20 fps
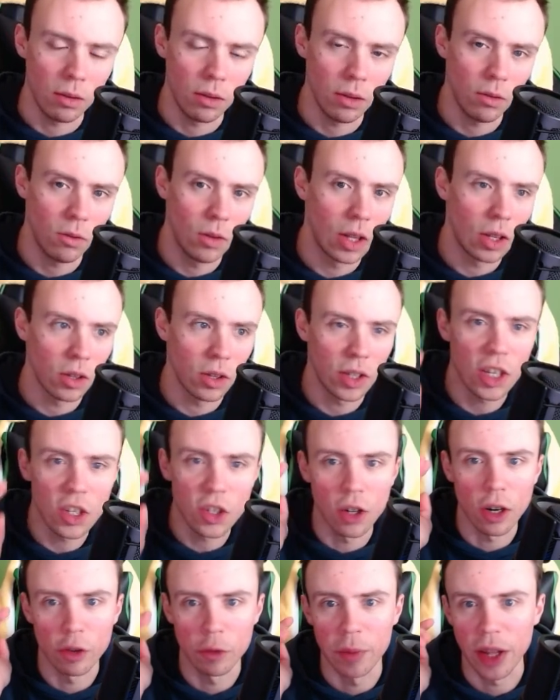Well, this is
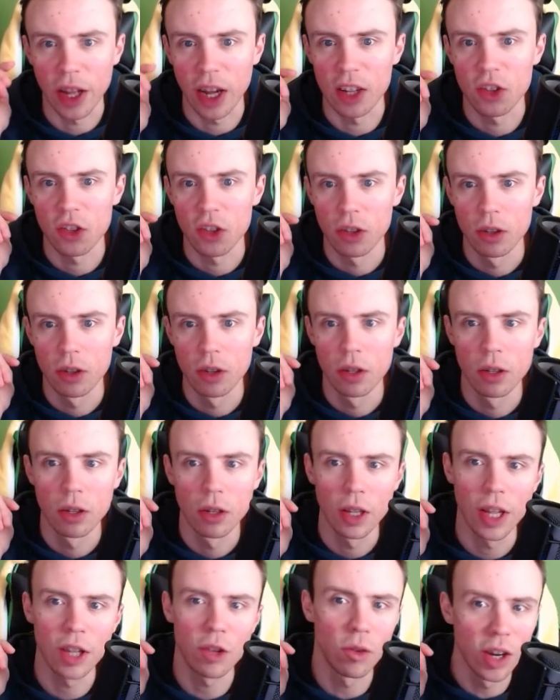hard for me, guys.
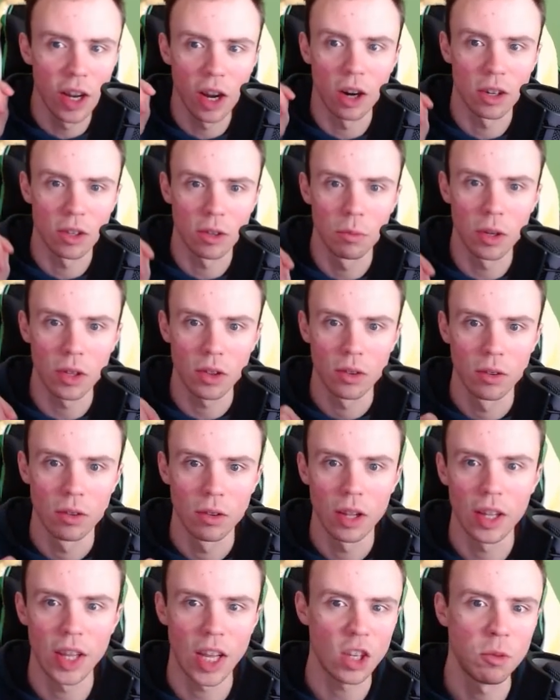It's really hard, but
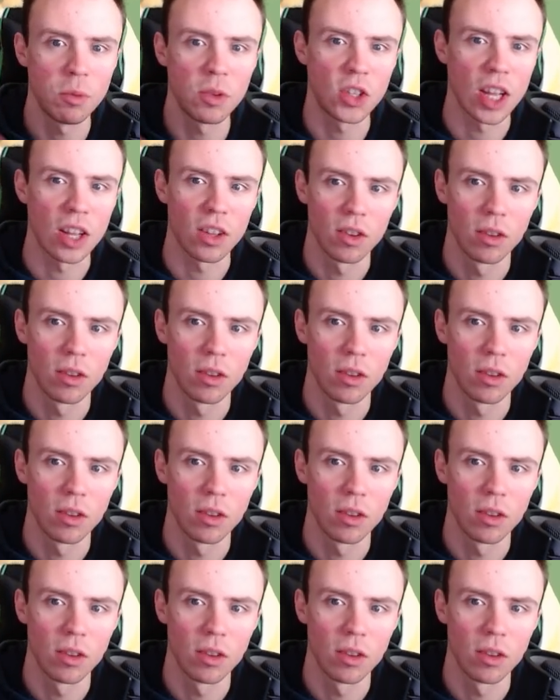it has to be said.